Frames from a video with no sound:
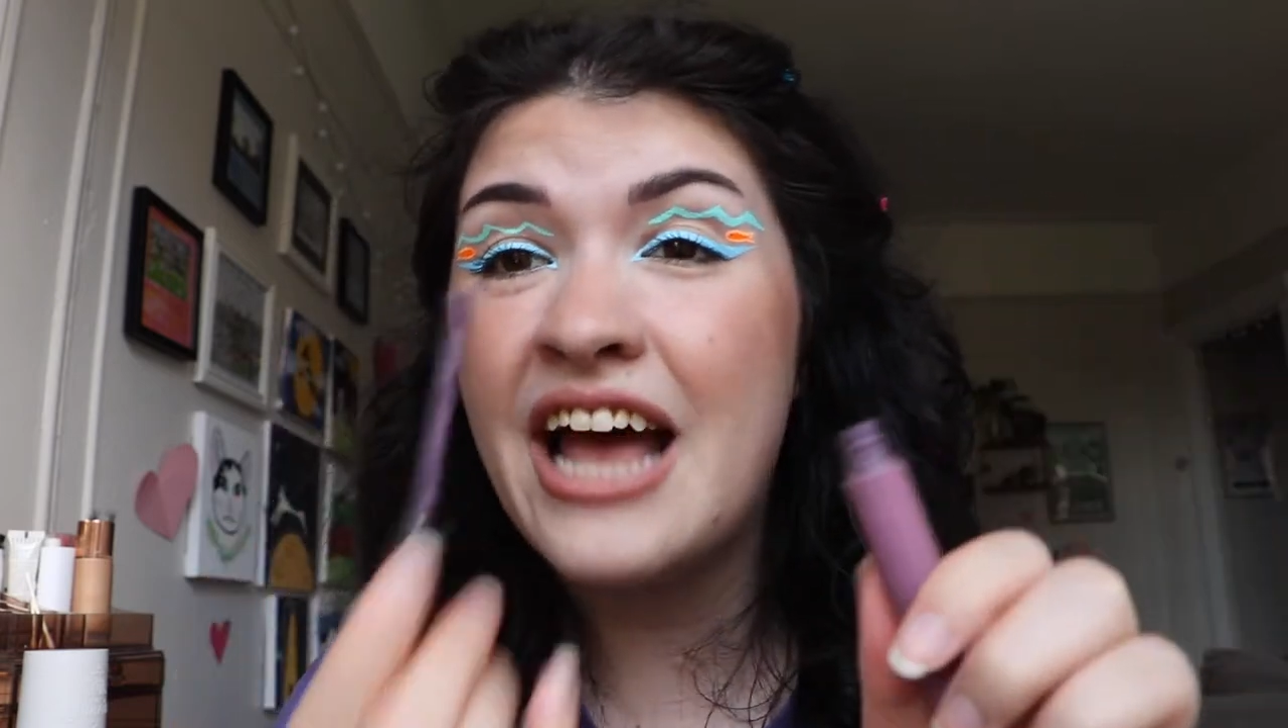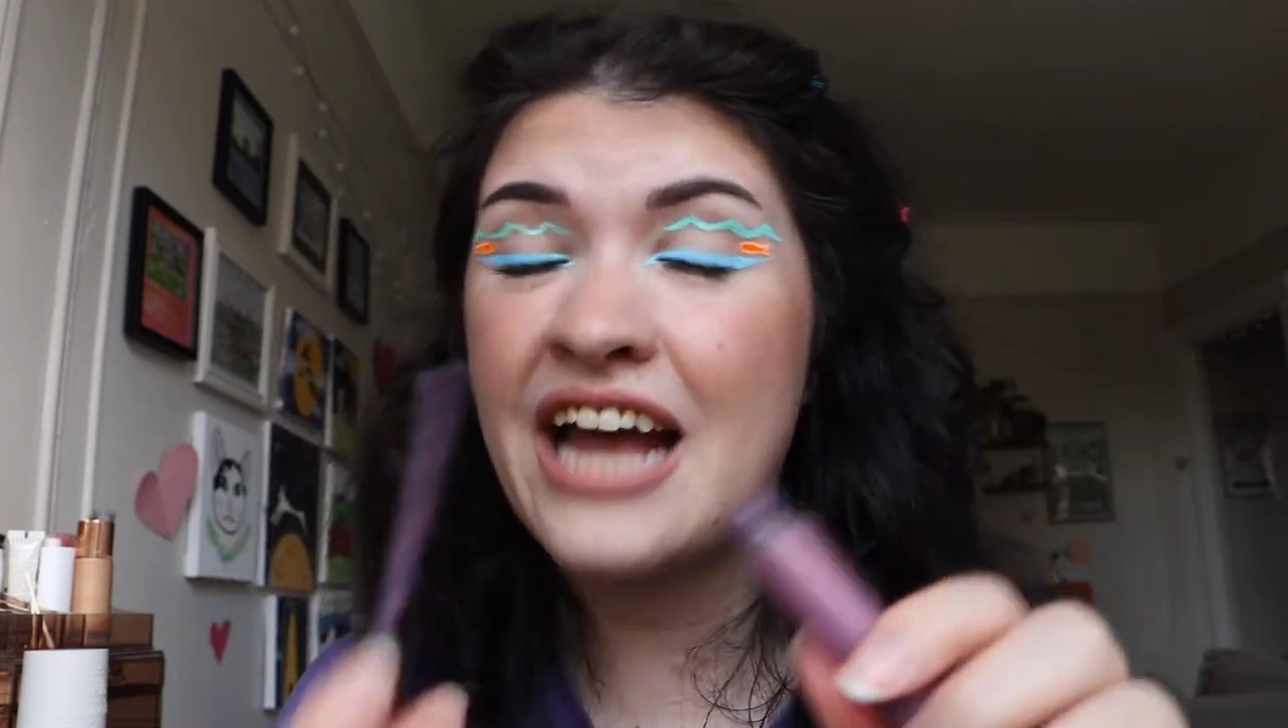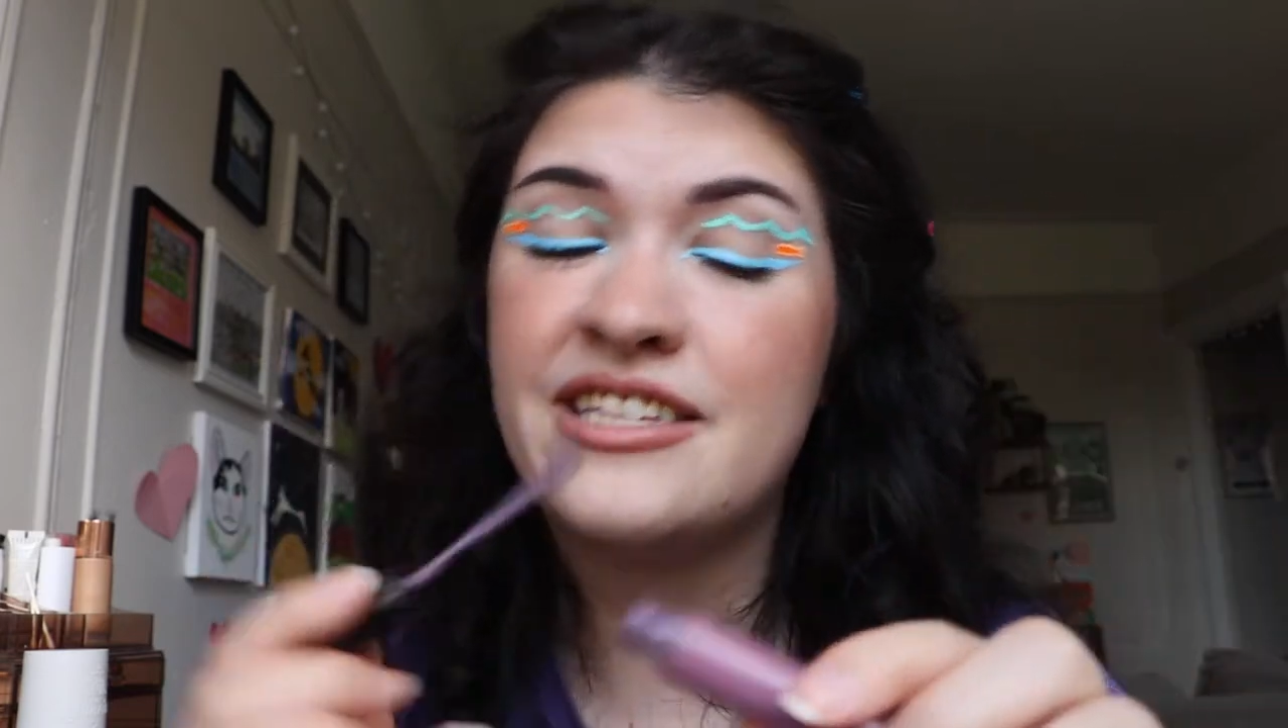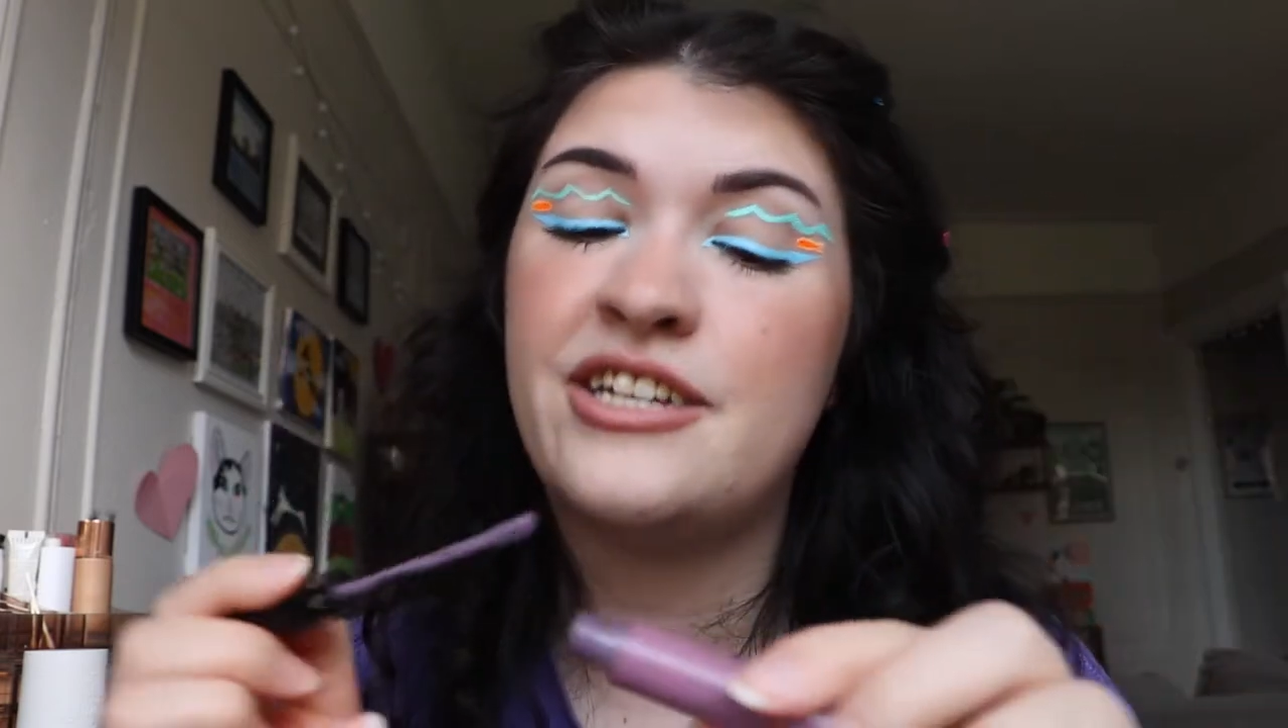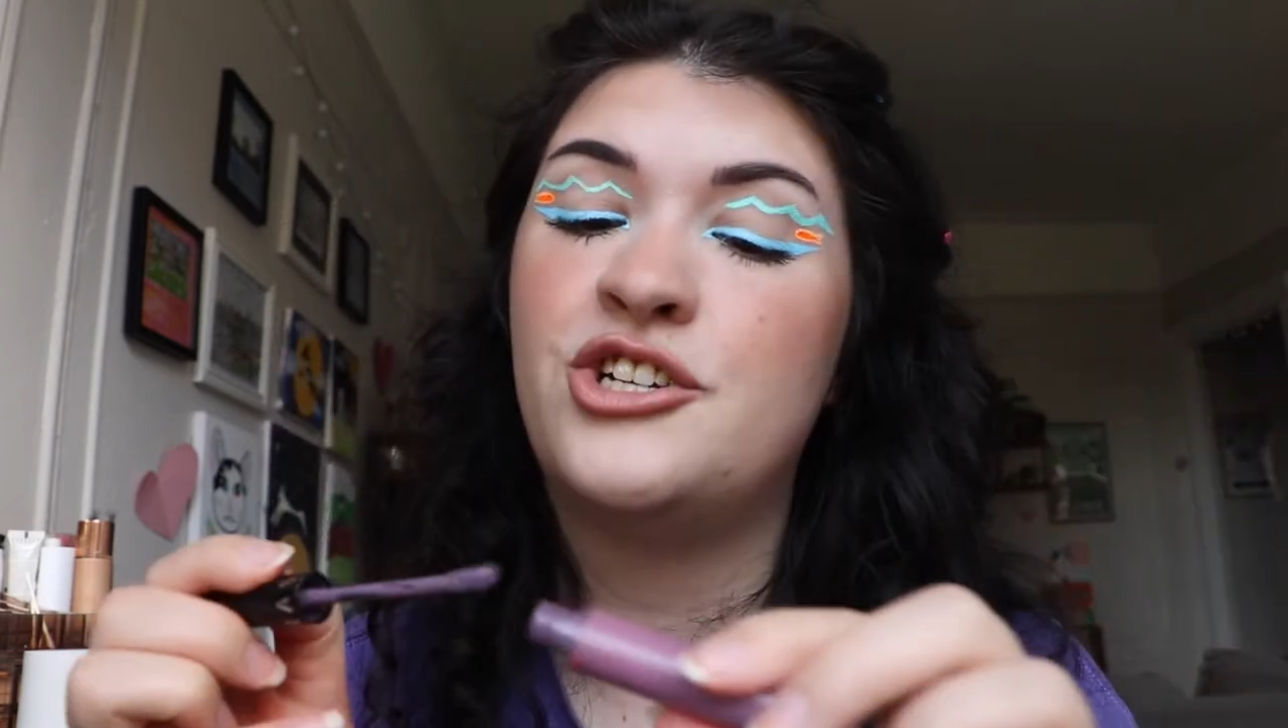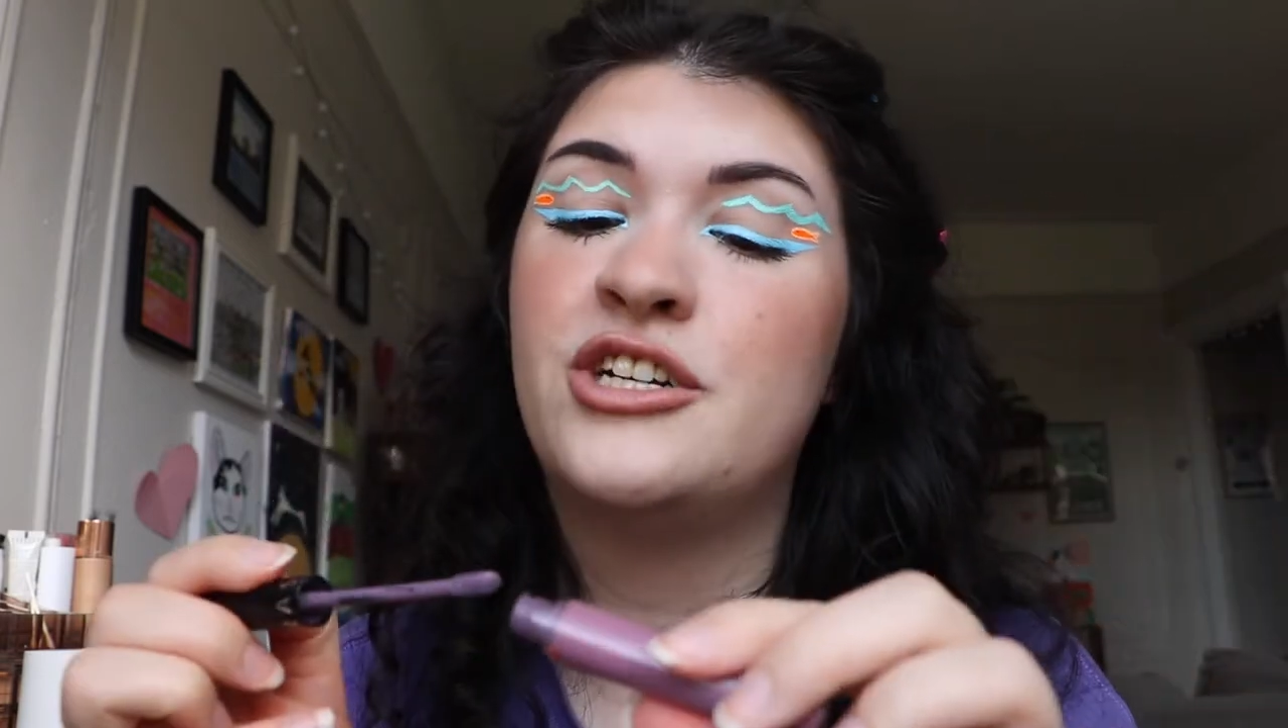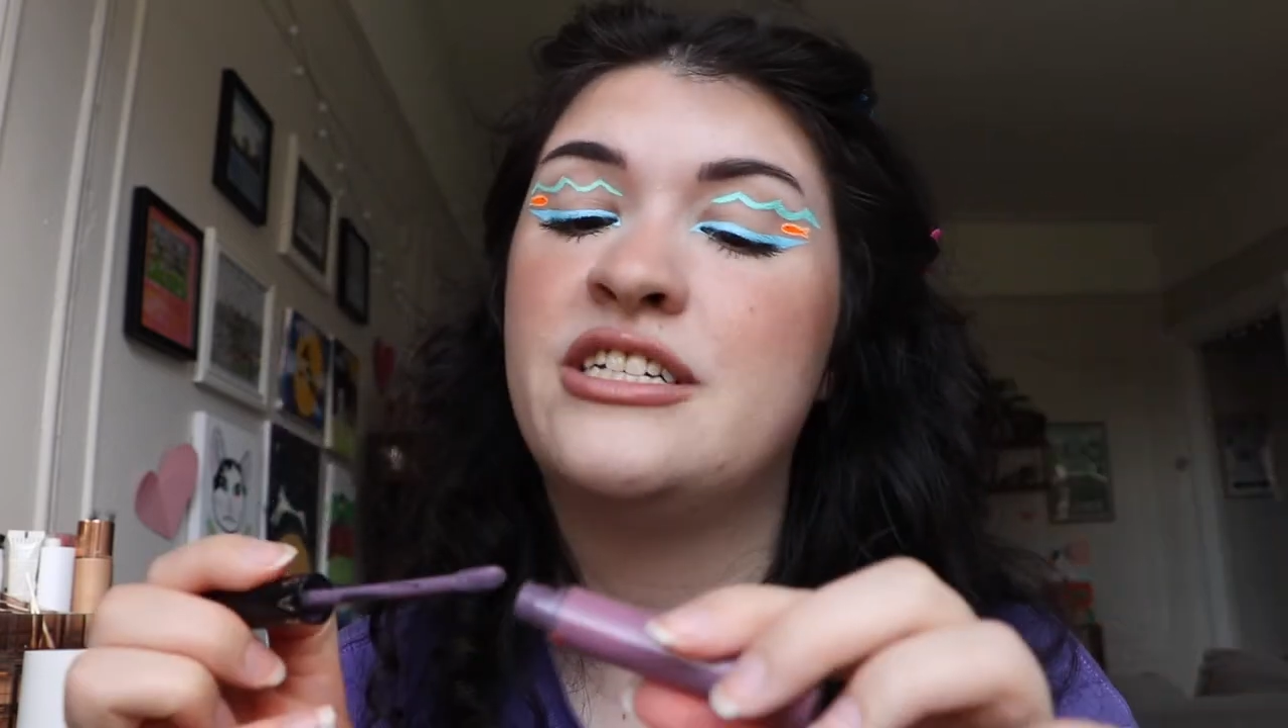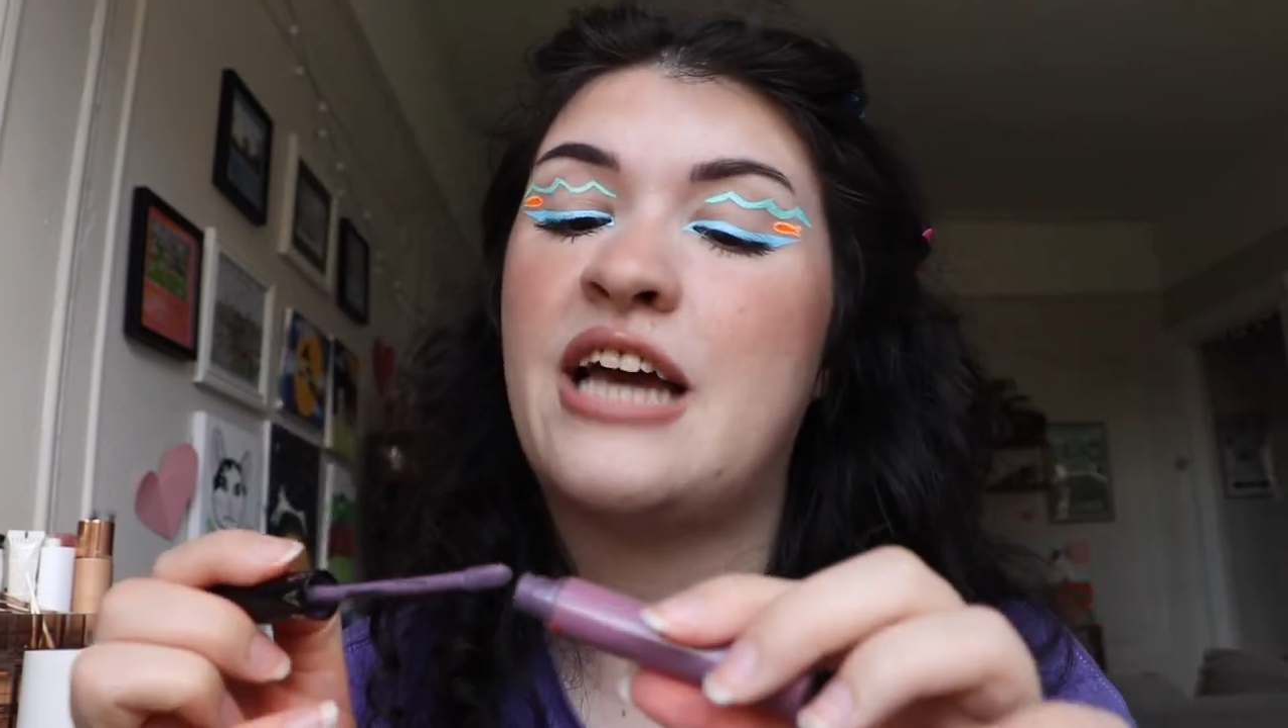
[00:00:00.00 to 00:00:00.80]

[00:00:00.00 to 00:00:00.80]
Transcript: had such a good